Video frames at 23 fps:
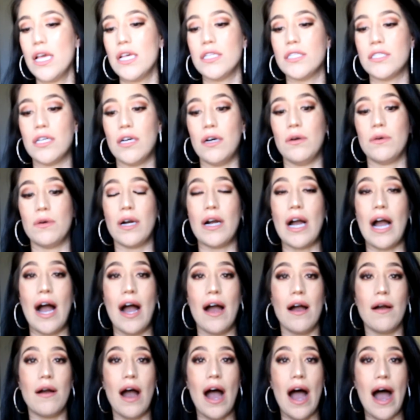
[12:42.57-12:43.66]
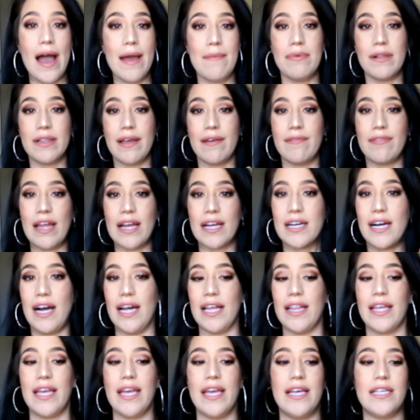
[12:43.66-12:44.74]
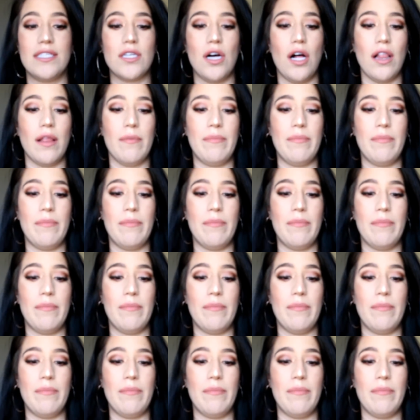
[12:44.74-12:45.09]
So I believe that Kylie is